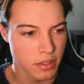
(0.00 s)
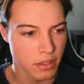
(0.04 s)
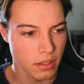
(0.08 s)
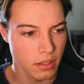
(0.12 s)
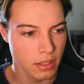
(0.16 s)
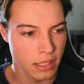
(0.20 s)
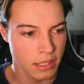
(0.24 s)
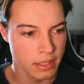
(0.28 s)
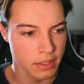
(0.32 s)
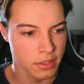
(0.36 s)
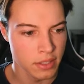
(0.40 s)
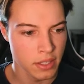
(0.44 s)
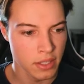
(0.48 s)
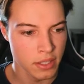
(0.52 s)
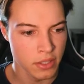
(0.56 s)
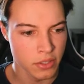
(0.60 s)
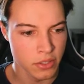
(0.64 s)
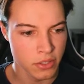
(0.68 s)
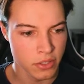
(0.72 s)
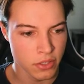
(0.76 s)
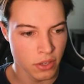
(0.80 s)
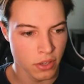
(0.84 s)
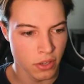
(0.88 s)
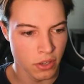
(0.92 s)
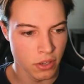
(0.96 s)
let's
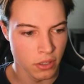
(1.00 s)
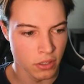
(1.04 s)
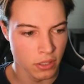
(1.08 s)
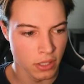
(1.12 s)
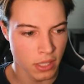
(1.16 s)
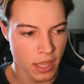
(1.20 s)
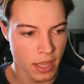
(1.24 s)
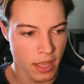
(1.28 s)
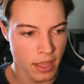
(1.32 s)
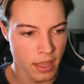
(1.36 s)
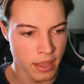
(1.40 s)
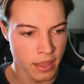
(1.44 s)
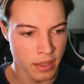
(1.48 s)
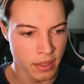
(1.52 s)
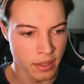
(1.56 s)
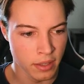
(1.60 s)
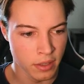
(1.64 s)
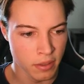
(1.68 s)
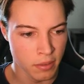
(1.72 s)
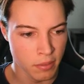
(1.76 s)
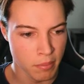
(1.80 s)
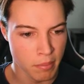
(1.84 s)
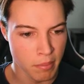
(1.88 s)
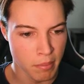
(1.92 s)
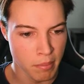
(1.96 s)
install a
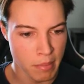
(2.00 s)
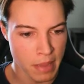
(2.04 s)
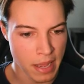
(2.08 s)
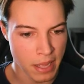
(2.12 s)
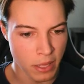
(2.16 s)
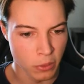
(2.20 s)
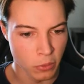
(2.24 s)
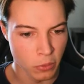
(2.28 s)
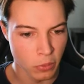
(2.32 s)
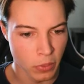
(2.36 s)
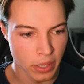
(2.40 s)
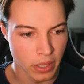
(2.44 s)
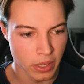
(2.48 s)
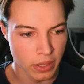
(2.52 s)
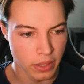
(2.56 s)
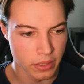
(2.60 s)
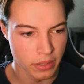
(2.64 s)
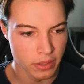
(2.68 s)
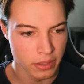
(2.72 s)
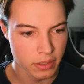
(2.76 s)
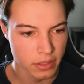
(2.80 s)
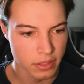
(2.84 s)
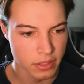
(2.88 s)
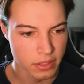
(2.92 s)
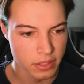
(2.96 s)
malware
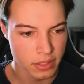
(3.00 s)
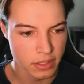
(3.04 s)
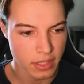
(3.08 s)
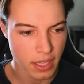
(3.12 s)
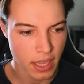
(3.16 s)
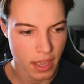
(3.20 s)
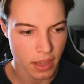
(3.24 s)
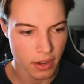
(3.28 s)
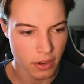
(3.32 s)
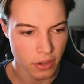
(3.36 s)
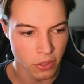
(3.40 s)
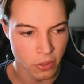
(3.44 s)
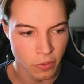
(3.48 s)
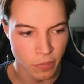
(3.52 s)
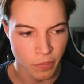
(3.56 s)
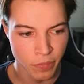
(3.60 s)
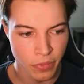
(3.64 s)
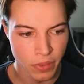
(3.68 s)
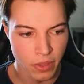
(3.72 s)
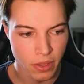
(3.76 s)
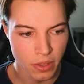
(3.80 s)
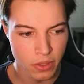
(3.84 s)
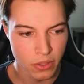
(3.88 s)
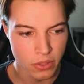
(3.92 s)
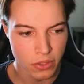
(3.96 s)
scanner.
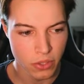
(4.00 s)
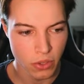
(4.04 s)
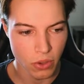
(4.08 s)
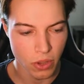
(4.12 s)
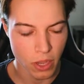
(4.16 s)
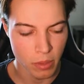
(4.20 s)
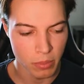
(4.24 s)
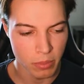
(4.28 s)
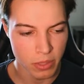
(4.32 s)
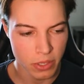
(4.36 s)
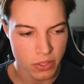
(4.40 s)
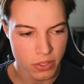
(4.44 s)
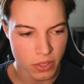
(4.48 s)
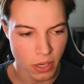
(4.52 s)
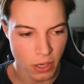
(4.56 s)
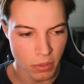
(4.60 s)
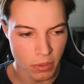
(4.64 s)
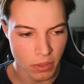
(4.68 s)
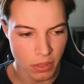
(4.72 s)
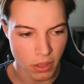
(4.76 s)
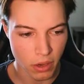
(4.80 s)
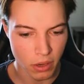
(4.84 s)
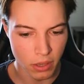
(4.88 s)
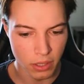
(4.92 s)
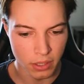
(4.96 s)
So I'm going to start
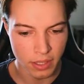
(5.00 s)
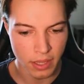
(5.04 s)
with R K